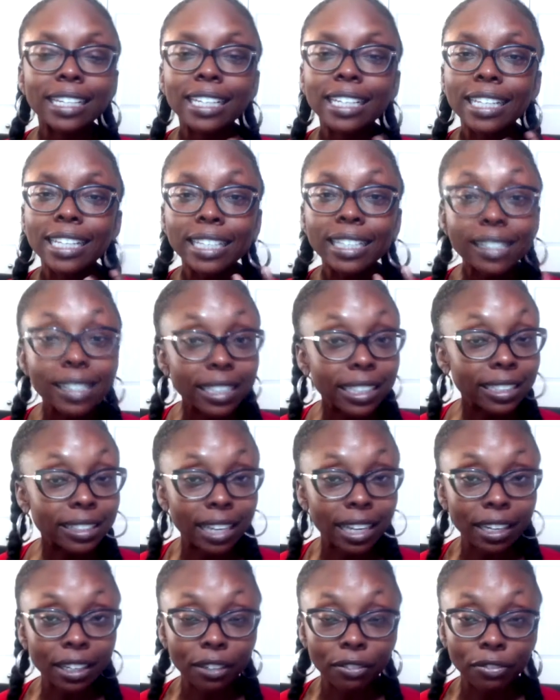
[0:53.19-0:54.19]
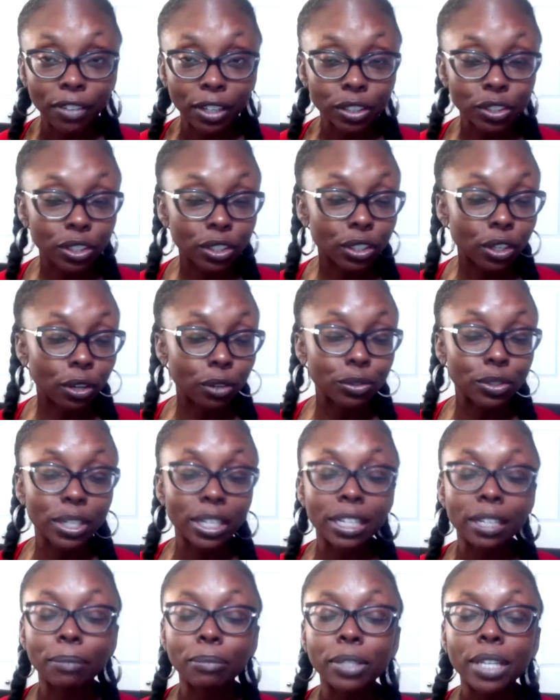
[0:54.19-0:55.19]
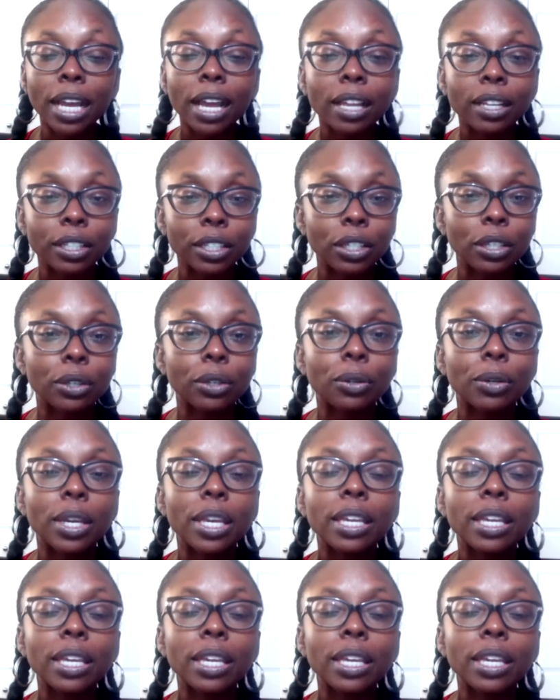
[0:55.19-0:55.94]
he's an executive function coach, and I'm telling you,